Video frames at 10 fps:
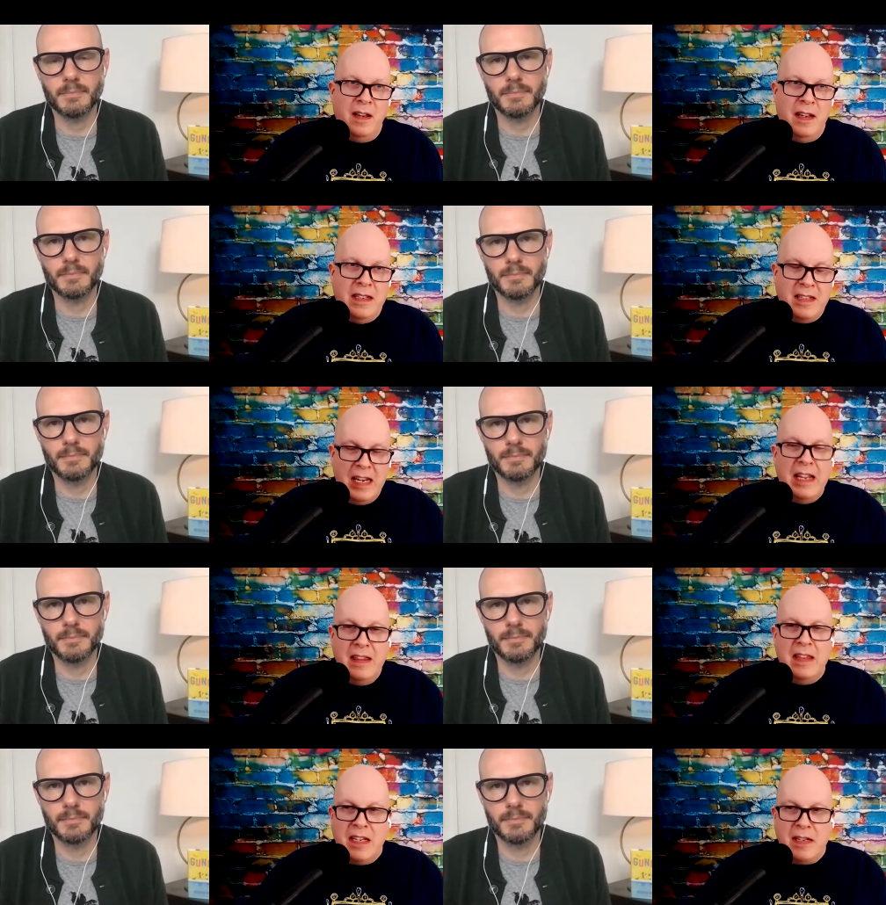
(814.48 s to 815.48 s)
Speaker 1: is
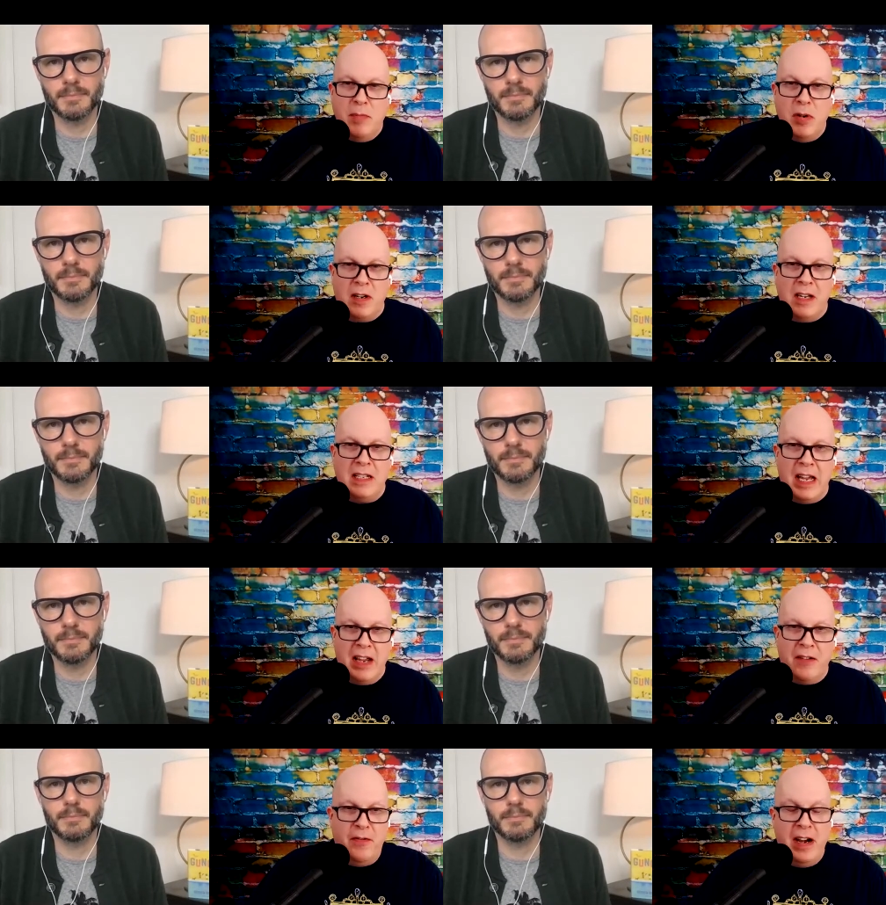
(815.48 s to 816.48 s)
in this book. It's
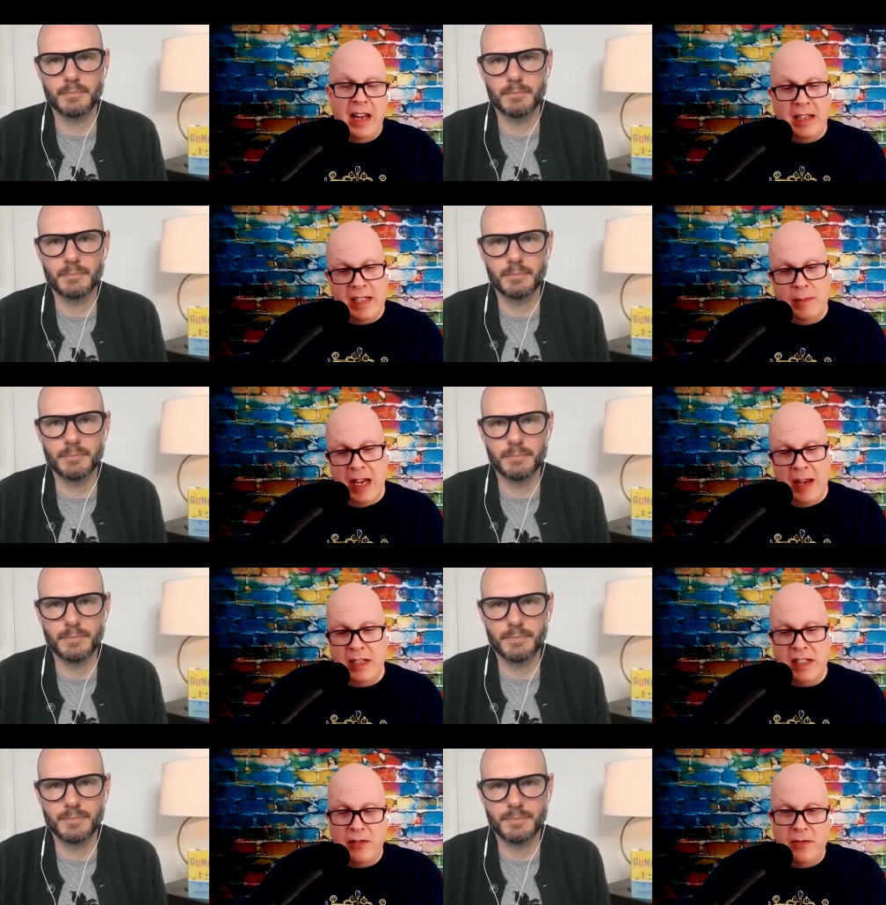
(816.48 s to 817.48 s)
like funny, and
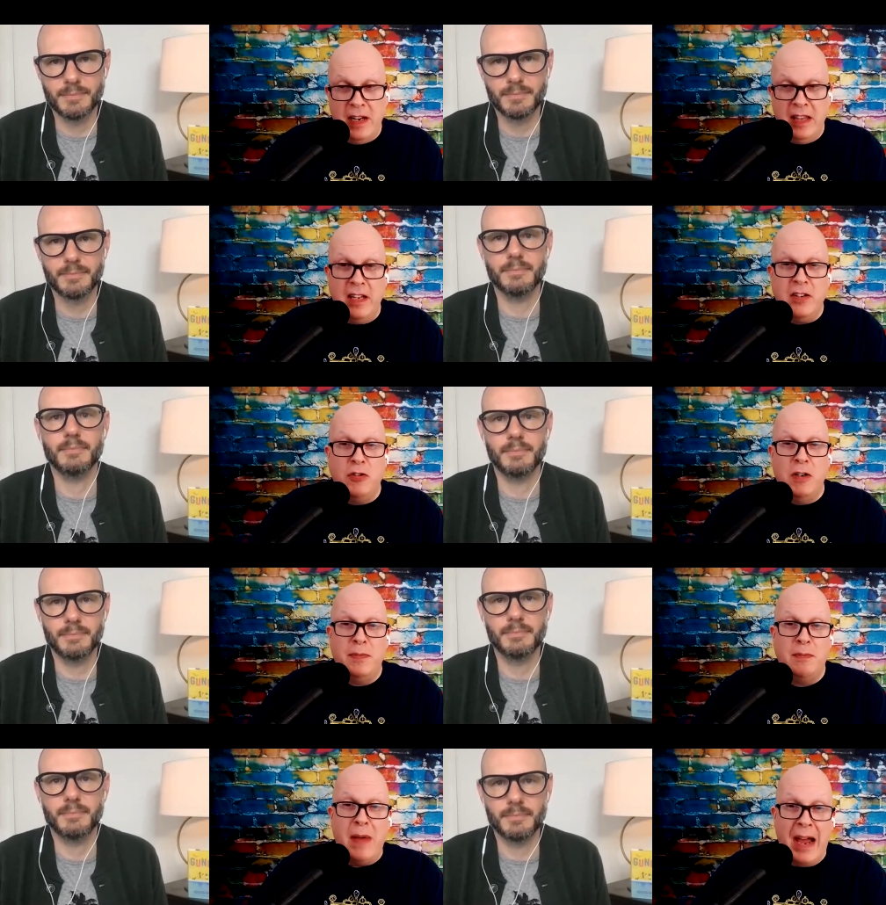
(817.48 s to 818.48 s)
sometimes it's the funny that
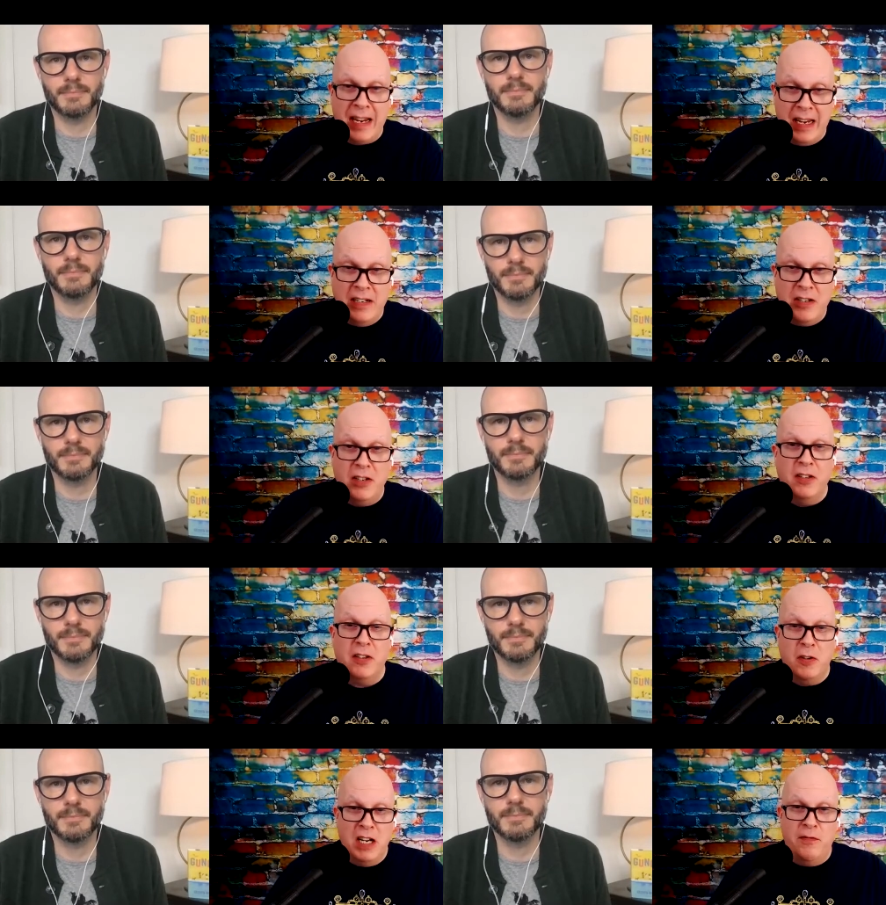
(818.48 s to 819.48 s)
trips back into the
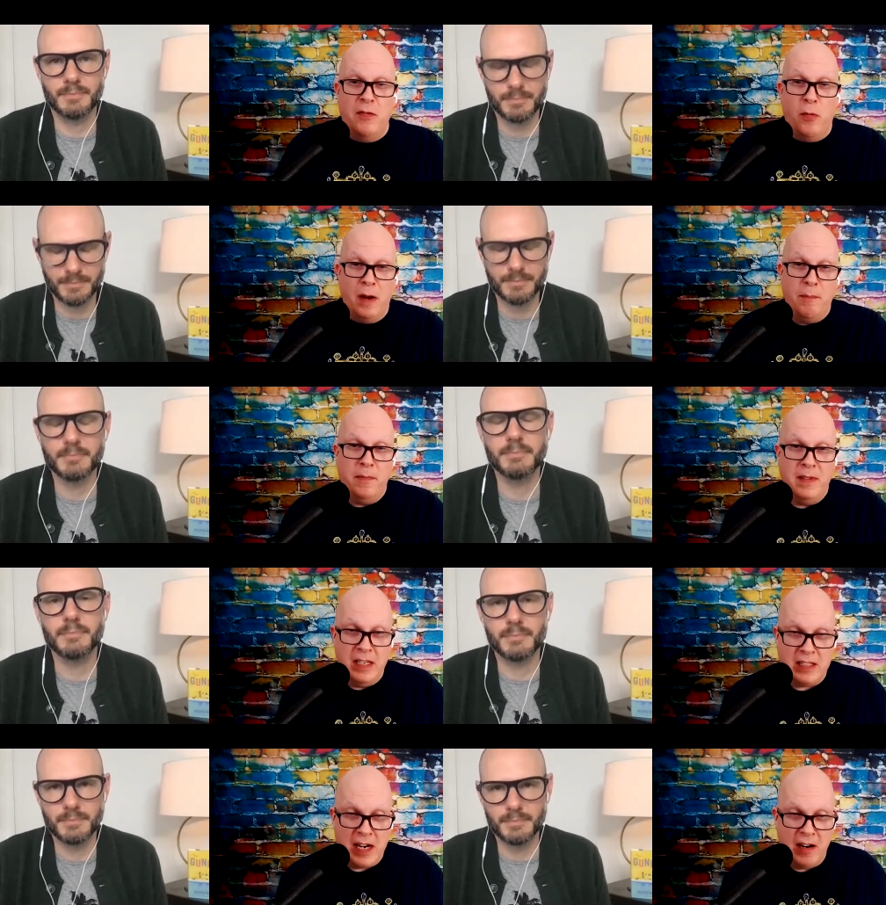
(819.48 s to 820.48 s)
grief of what
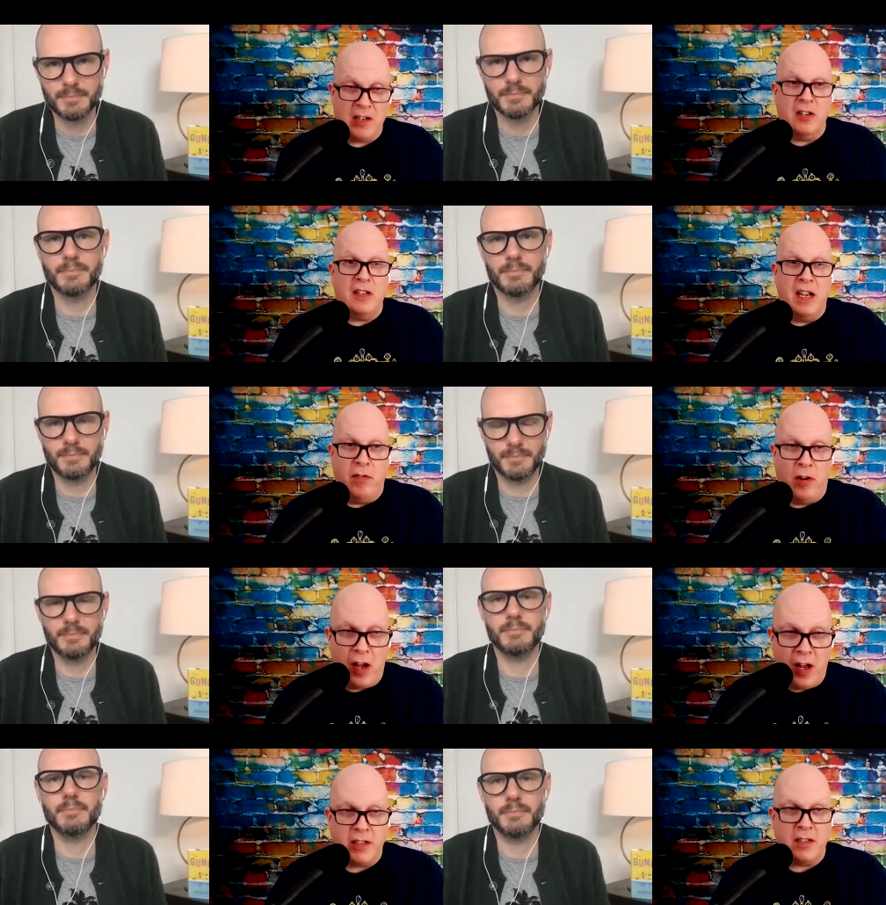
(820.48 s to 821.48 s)
these characters have
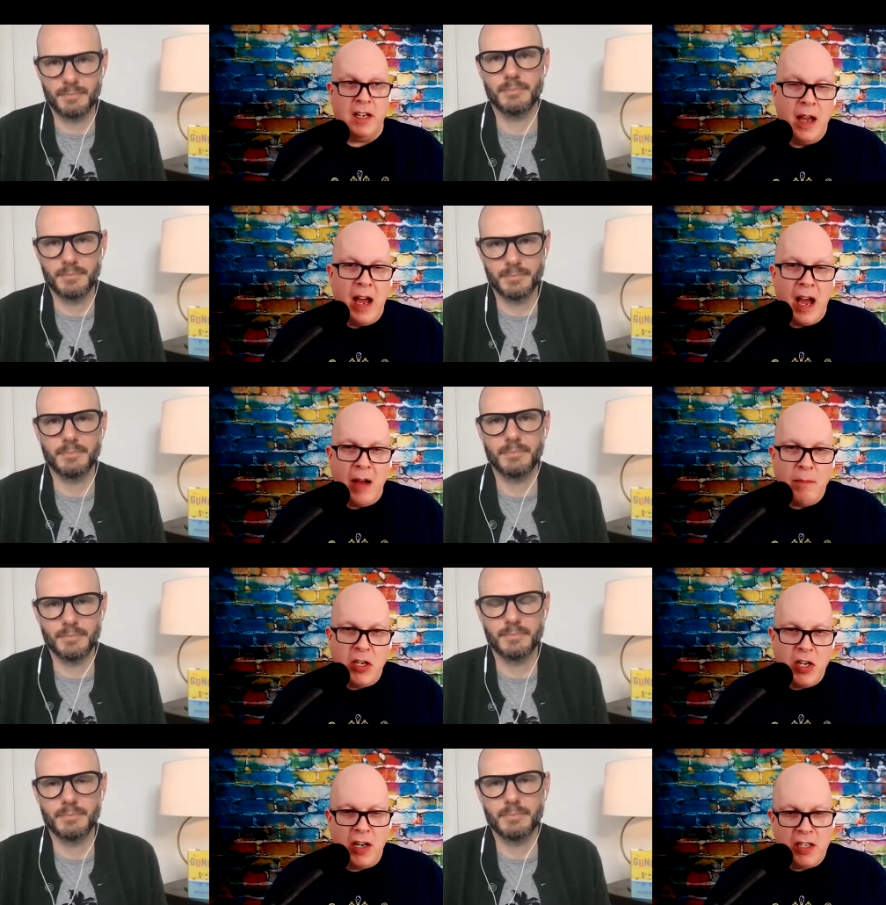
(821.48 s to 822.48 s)
lost. I'm
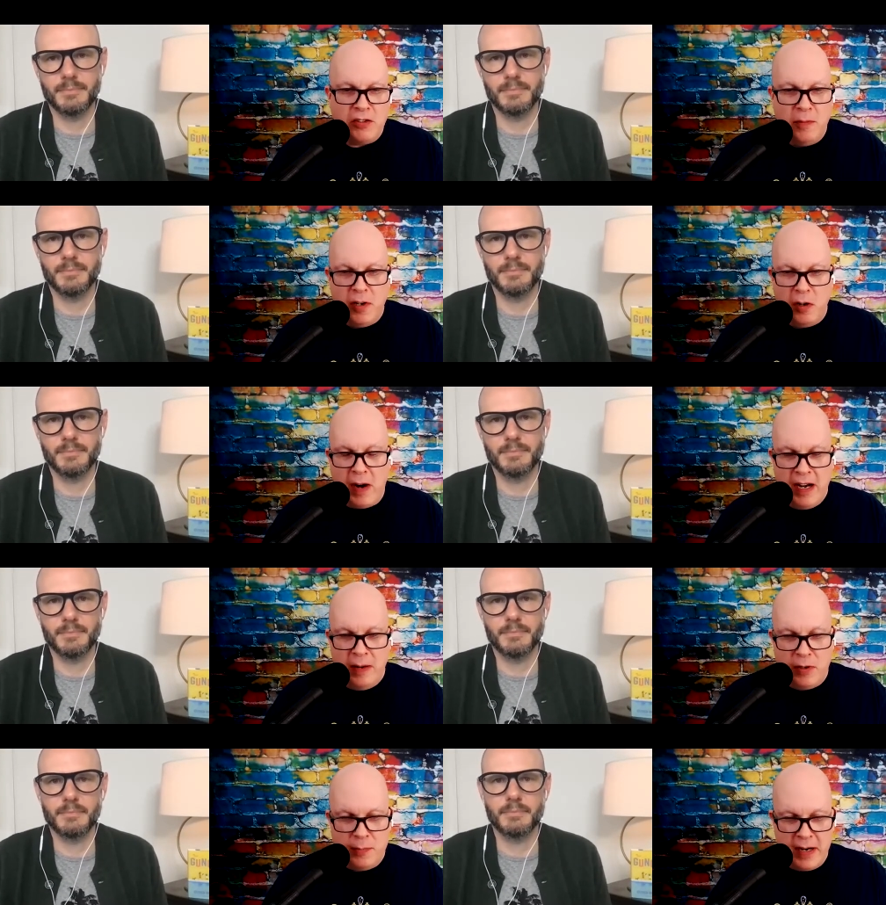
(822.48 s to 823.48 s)
curious from your
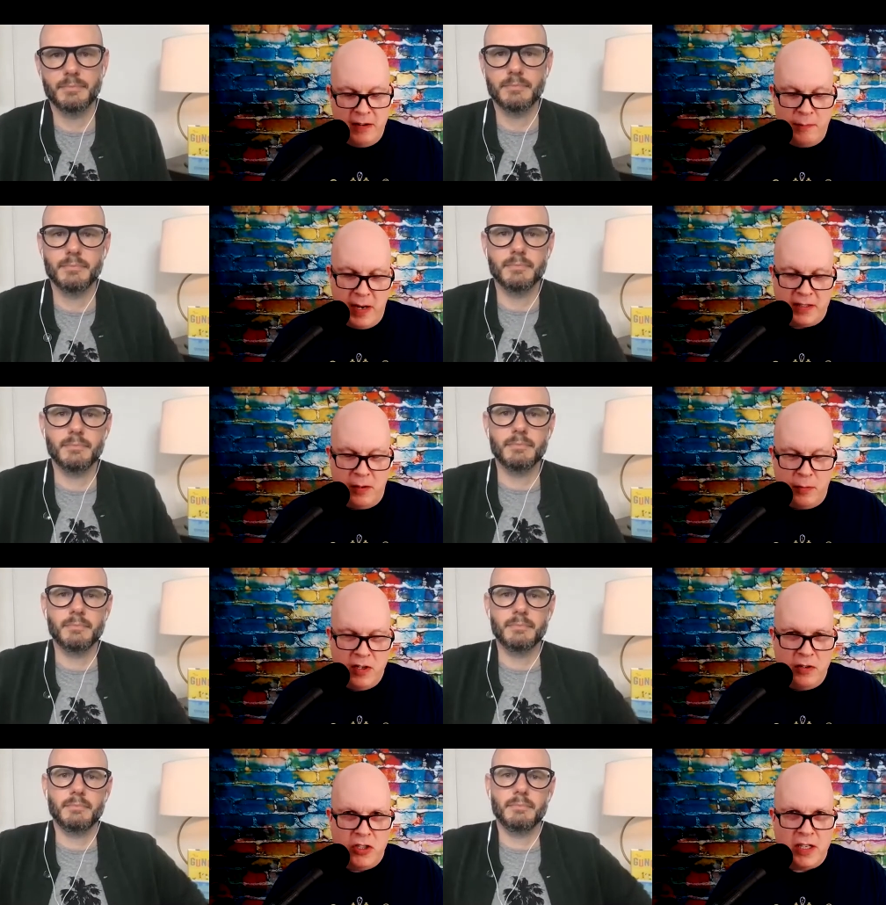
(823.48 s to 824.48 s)
writing perspective, based on
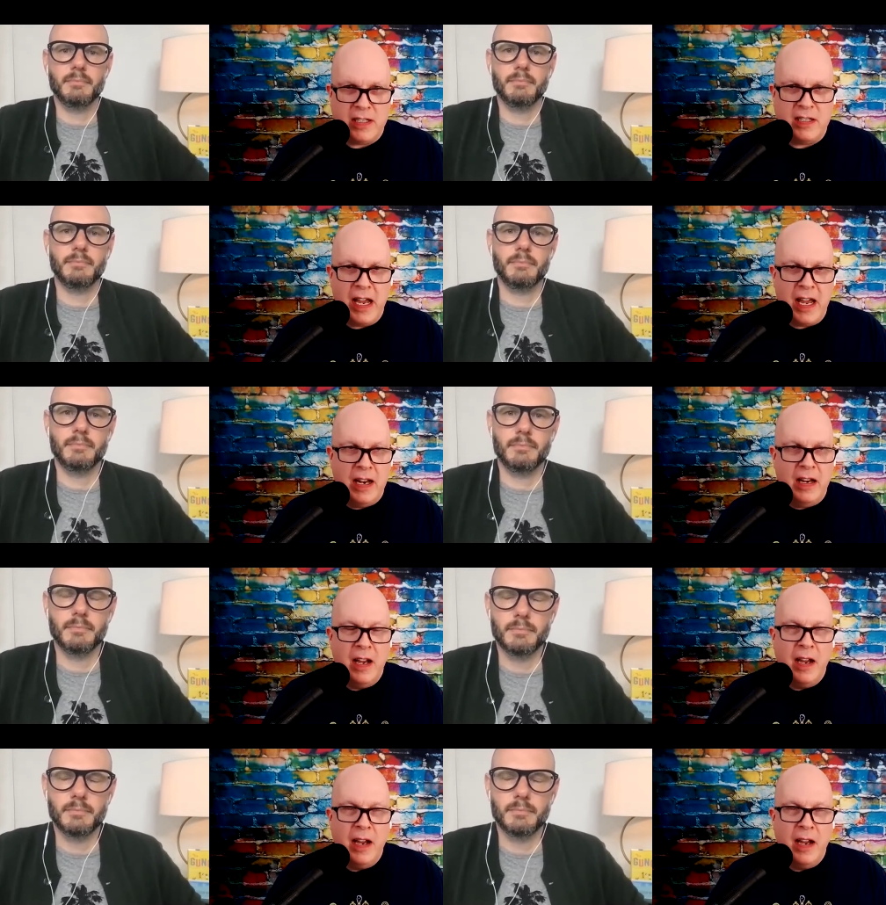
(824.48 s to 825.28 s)
what you just said,